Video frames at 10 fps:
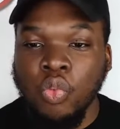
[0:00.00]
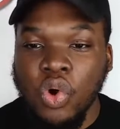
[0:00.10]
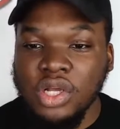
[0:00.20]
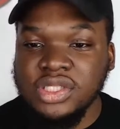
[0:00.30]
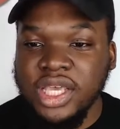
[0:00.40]

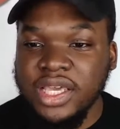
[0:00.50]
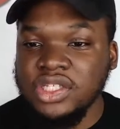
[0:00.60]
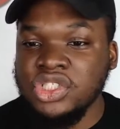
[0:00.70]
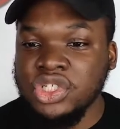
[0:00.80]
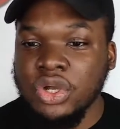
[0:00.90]
What a
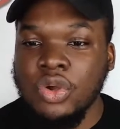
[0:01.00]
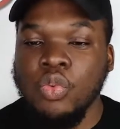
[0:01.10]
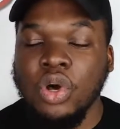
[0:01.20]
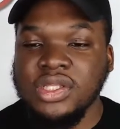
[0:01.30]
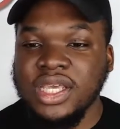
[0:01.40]
show!
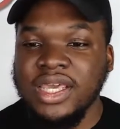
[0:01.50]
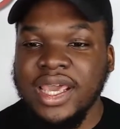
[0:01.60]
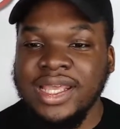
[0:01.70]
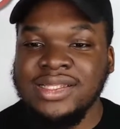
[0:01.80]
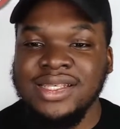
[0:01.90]
What a
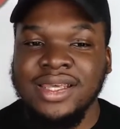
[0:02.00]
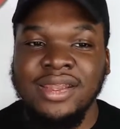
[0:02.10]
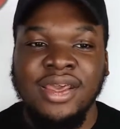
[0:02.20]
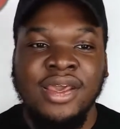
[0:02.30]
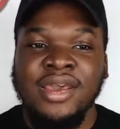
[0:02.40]
ending!
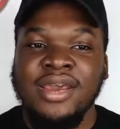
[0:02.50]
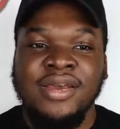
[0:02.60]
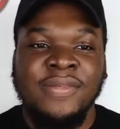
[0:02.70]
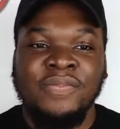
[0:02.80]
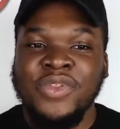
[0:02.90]

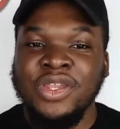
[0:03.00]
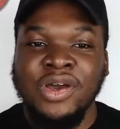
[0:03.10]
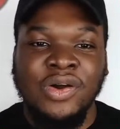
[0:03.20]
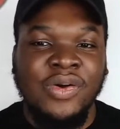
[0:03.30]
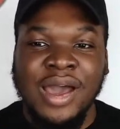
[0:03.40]
You
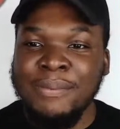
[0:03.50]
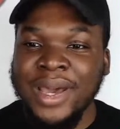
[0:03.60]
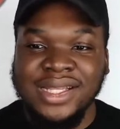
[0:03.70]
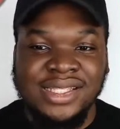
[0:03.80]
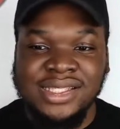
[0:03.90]
know, I'm
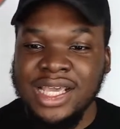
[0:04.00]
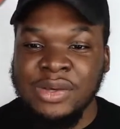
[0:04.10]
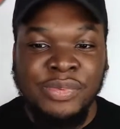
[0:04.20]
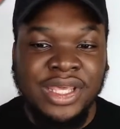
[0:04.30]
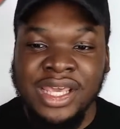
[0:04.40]
about to say I'll
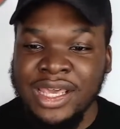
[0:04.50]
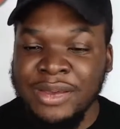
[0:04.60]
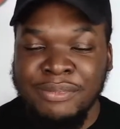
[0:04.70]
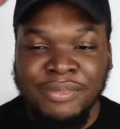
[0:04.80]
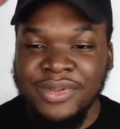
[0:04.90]
be
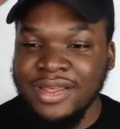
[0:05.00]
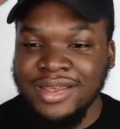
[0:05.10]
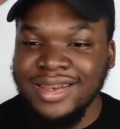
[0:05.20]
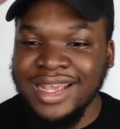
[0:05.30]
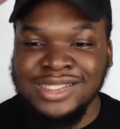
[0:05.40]
here
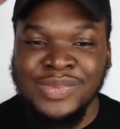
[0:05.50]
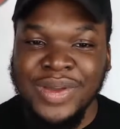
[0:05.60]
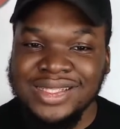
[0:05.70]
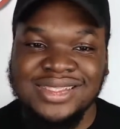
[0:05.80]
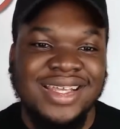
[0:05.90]
next
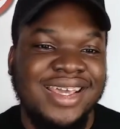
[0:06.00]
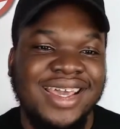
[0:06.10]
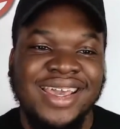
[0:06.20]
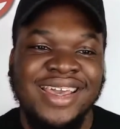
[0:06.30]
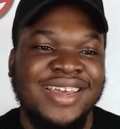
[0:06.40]

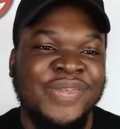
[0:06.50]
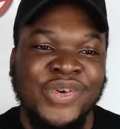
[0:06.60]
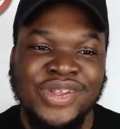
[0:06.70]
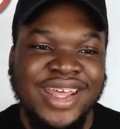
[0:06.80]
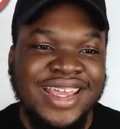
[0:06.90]
Wednesday
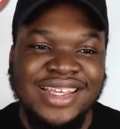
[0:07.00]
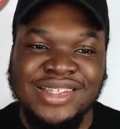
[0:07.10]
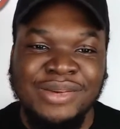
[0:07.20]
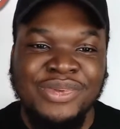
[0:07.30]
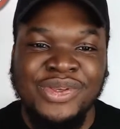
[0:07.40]
for the
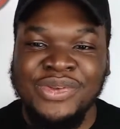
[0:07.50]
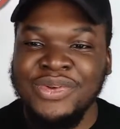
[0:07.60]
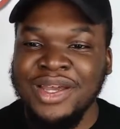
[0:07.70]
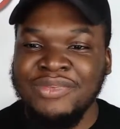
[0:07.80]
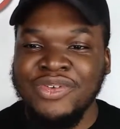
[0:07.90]

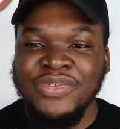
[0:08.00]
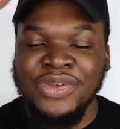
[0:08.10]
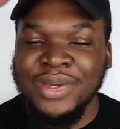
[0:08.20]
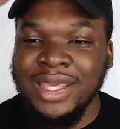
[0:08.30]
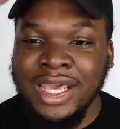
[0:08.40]
AEW
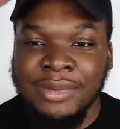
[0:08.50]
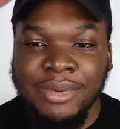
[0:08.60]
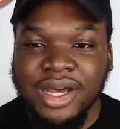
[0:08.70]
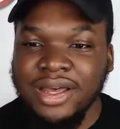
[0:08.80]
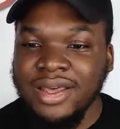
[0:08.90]
review again,
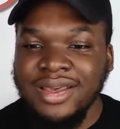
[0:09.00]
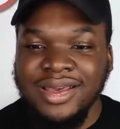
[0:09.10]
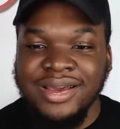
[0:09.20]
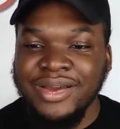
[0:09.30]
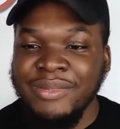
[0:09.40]
but
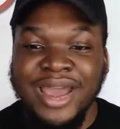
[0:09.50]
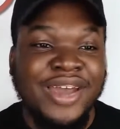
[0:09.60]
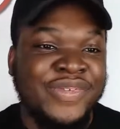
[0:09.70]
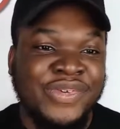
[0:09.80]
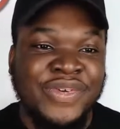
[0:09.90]
we might
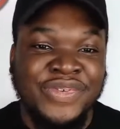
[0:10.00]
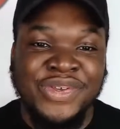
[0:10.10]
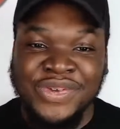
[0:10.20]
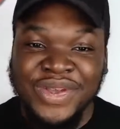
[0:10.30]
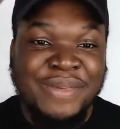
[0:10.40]
have to
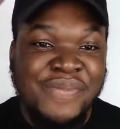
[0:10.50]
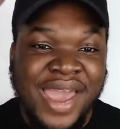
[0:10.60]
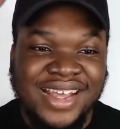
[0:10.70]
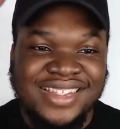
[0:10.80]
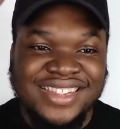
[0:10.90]
review
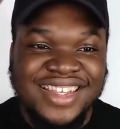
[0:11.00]
Impact.